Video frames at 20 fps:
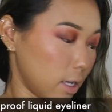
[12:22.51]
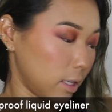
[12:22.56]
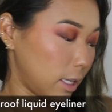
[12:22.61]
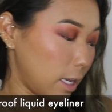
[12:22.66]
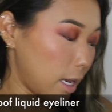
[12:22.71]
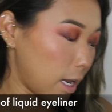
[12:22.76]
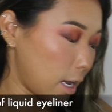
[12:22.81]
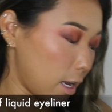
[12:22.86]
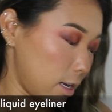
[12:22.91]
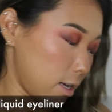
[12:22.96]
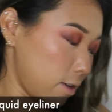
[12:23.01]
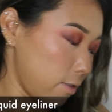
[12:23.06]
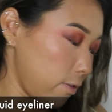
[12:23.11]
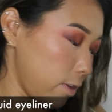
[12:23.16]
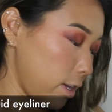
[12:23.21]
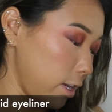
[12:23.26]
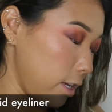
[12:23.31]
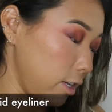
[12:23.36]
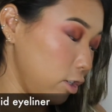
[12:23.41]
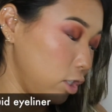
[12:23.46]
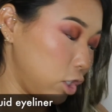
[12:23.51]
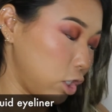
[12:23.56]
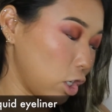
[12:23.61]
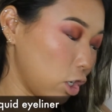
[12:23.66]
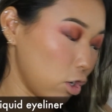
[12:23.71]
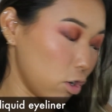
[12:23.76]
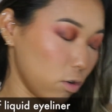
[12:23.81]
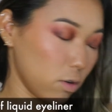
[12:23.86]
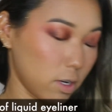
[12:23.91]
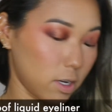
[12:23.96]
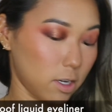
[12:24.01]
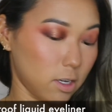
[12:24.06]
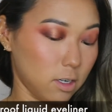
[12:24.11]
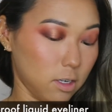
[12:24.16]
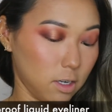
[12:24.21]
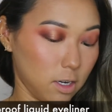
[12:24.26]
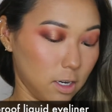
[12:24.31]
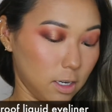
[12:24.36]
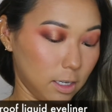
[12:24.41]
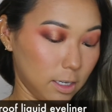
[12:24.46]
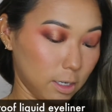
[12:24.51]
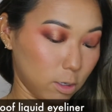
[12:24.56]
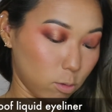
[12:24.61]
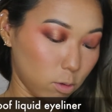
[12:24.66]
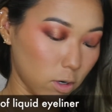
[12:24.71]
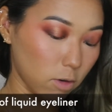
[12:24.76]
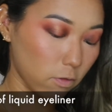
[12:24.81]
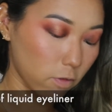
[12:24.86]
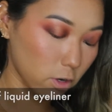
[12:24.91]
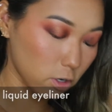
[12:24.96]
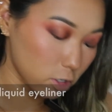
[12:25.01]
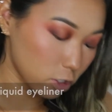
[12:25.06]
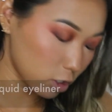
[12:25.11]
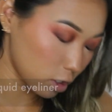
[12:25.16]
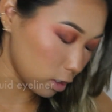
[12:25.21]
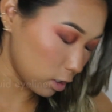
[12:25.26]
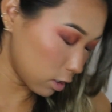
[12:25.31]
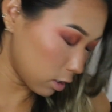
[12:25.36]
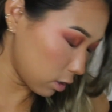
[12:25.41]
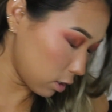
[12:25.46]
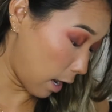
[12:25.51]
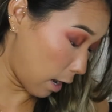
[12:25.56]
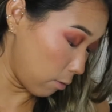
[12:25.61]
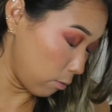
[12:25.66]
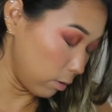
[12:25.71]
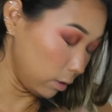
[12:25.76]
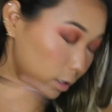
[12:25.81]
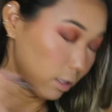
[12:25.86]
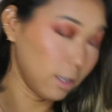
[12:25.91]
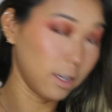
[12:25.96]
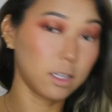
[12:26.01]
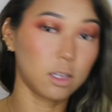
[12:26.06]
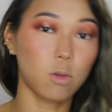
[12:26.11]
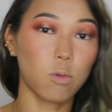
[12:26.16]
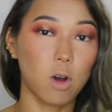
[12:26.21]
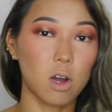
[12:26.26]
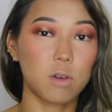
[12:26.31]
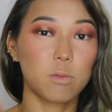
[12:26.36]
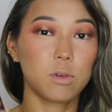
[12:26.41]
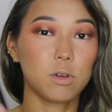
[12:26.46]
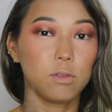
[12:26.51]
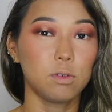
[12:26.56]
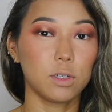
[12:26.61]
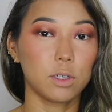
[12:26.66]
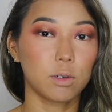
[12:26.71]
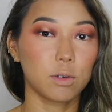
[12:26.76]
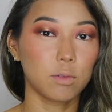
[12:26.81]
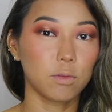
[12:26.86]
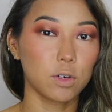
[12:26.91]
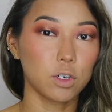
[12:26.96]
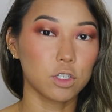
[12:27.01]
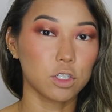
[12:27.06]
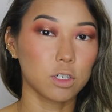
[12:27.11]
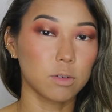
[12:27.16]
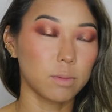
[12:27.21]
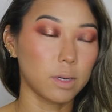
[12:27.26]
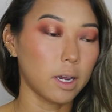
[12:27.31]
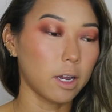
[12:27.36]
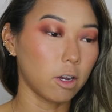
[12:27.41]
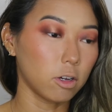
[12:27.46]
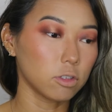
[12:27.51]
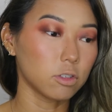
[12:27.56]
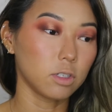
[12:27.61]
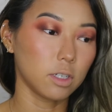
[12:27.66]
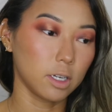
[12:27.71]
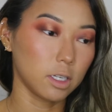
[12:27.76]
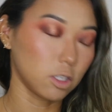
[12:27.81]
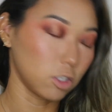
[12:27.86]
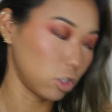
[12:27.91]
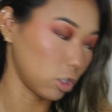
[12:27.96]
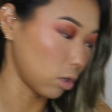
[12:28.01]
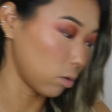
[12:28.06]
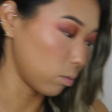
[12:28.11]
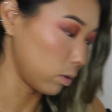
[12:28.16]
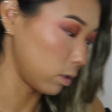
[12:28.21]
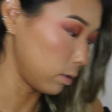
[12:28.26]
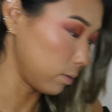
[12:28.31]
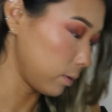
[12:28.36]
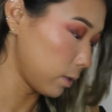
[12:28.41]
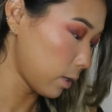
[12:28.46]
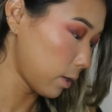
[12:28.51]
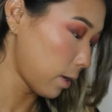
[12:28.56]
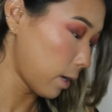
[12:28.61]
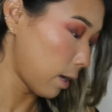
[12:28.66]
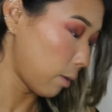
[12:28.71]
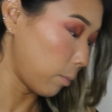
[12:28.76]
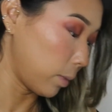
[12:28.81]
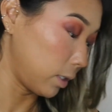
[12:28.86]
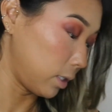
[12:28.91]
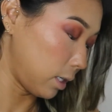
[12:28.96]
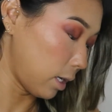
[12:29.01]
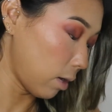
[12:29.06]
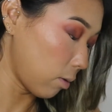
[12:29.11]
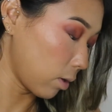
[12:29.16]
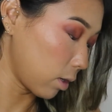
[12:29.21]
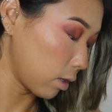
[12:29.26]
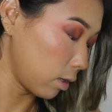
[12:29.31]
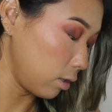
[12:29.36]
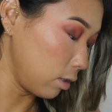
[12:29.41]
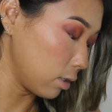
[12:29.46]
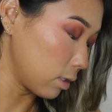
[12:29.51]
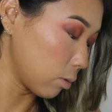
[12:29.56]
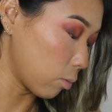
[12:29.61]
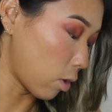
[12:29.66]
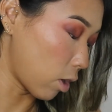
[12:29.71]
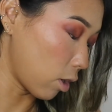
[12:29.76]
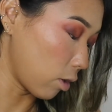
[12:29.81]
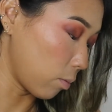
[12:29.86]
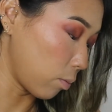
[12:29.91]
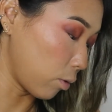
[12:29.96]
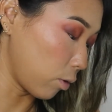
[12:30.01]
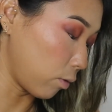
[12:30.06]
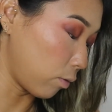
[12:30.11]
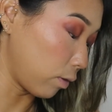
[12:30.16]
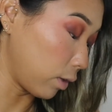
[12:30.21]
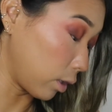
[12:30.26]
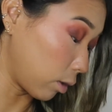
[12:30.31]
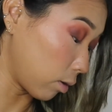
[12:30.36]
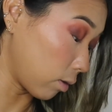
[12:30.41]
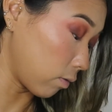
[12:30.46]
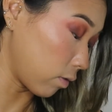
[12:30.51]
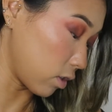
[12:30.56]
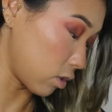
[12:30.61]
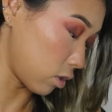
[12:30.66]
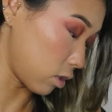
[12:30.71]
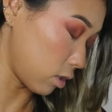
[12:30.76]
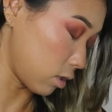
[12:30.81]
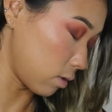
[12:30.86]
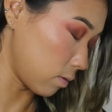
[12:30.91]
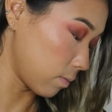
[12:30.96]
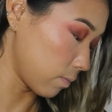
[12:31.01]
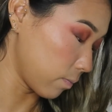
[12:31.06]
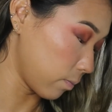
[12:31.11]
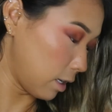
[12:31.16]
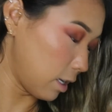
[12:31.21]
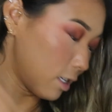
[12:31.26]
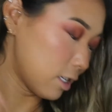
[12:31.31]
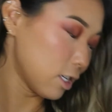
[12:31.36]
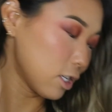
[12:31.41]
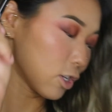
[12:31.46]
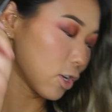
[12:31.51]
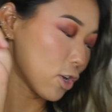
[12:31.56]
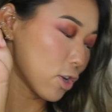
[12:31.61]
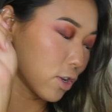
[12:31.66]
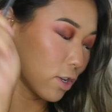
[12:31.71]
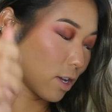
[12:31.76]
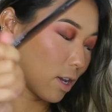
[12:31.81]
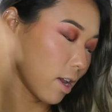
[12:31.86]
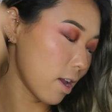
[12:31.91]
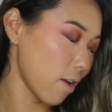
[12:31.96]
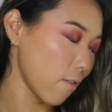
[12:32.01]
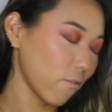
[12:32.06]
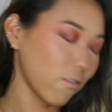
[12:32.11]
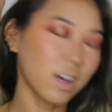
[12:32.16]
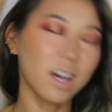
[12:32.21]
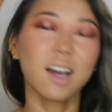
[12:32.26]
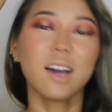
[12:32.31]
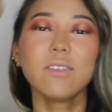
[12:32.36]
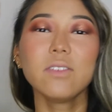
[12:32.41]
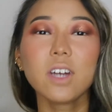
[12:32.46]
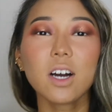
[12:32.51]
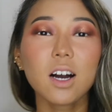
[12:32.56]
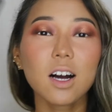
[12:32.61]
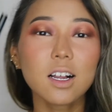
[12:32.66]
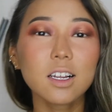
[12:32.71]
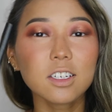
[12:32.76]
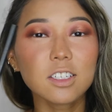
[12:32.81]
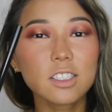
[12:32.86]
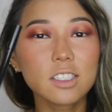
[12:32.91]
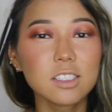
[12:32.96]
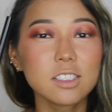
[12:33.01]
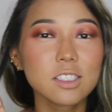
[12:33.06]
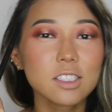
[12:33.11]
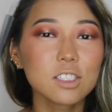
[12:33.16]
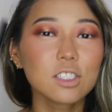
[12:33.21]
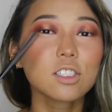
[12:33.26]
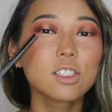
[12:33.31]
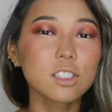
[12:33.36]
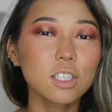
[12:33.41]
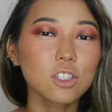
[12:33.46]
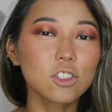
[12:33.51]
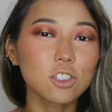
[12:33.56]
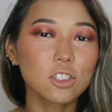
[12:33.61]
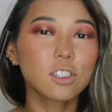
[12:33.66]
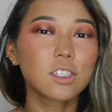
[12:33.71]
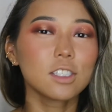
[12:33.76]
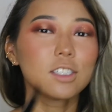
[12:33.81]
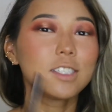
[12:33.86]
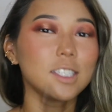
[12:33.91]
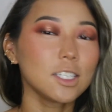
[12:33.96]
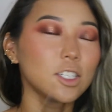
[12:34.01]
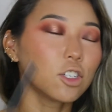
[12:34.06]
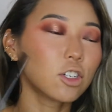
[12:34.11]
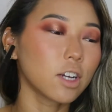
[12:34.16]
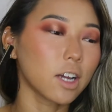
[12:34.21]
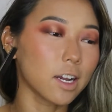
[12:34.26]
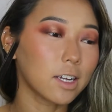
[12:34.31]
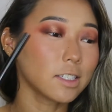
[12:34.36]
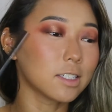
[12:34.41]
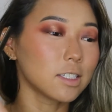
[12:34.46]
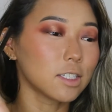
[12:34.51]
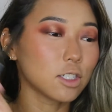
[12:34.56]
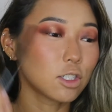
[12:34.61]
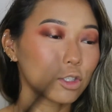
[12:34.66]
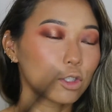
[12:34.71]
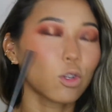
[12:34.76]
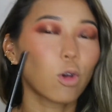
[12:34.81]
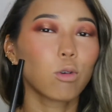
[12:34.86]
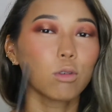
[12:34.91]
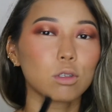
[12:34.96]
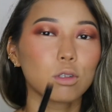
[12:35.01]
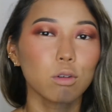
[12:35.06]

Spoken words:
They have a gel and a liquid version. I really like the waterproof liquid version, but I also like the gel one. But today we're gonna use a waterproof liquid version. This is only $5. This is such a good deal, guys. This is so